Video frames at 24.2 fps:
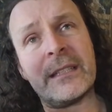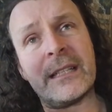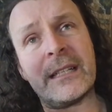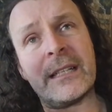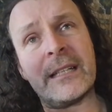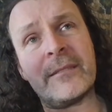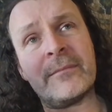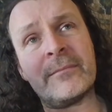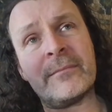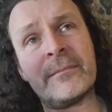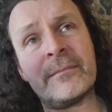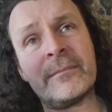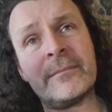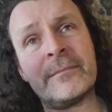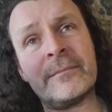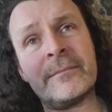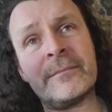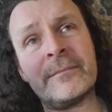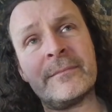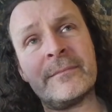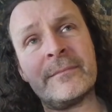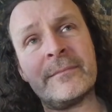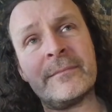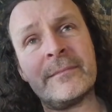
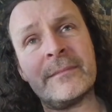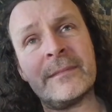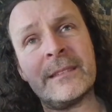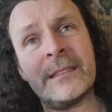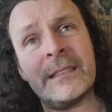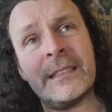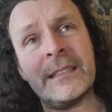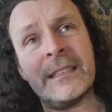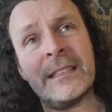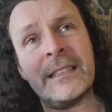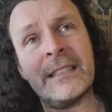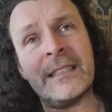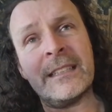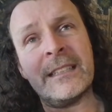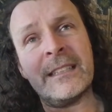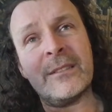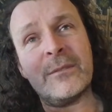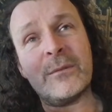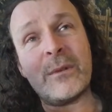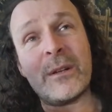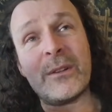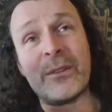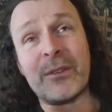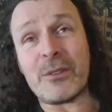
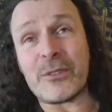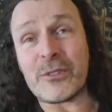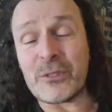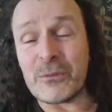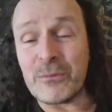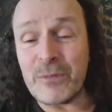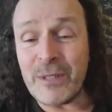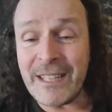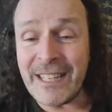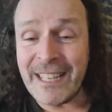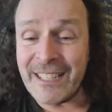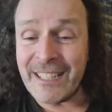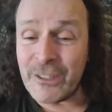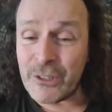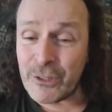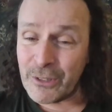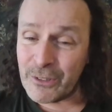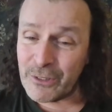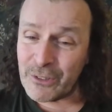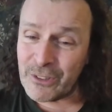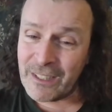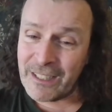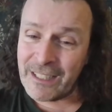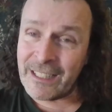Well, there's some really
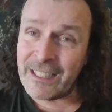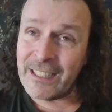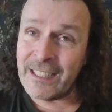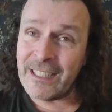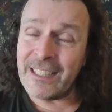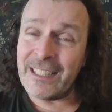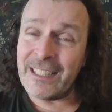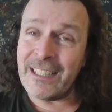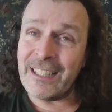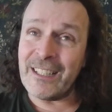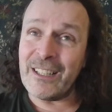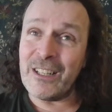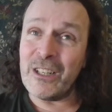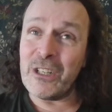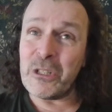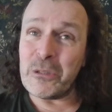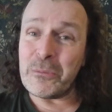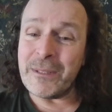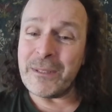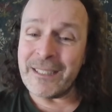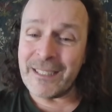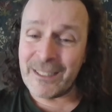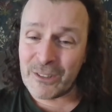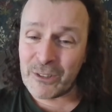interesting
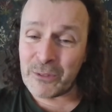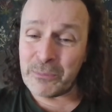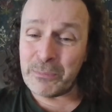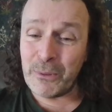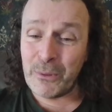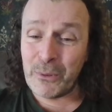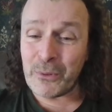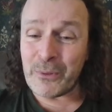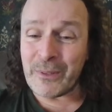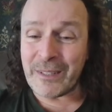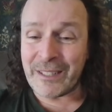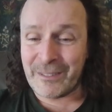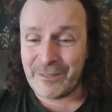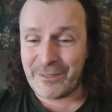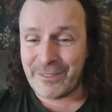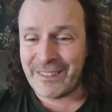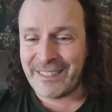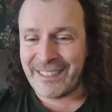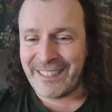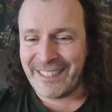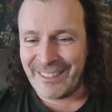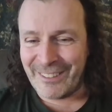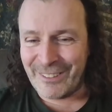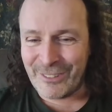urban exploring
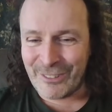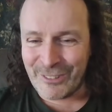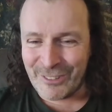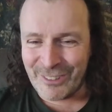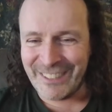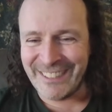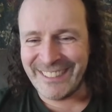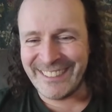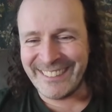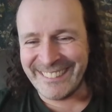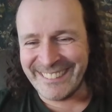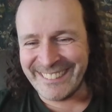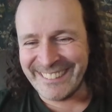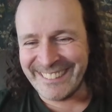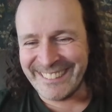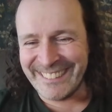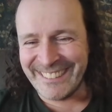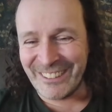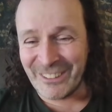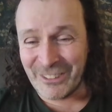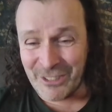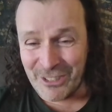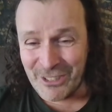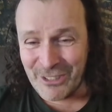videos
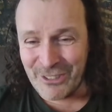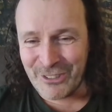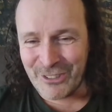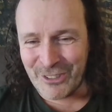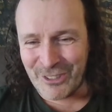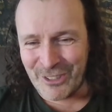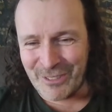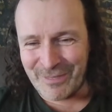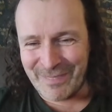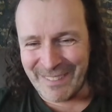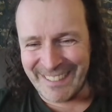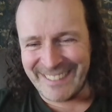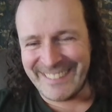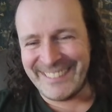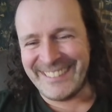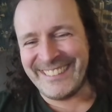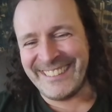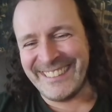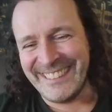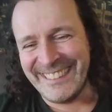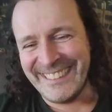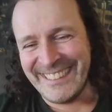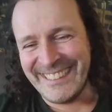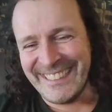on YouTube,
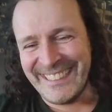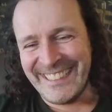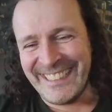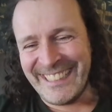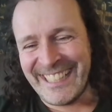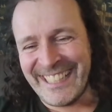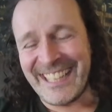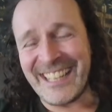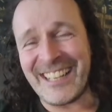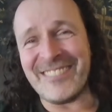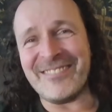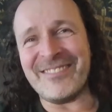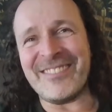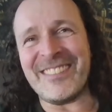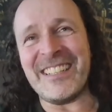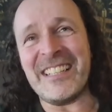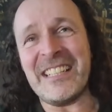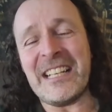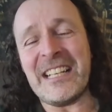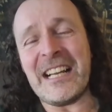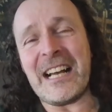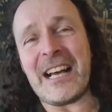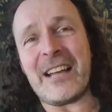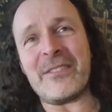
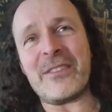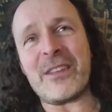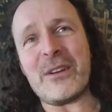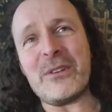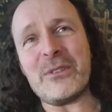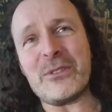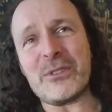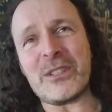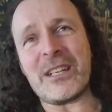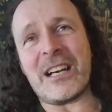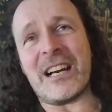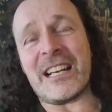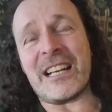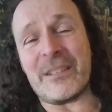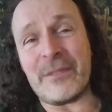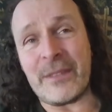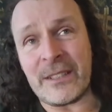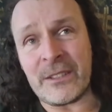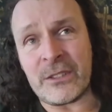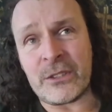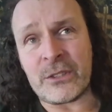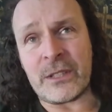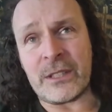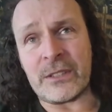and those are kind of
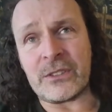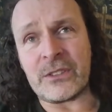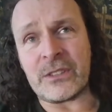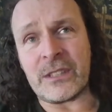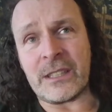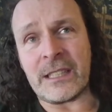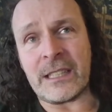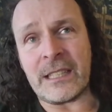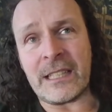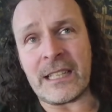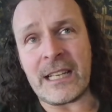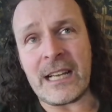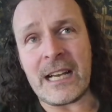interesting.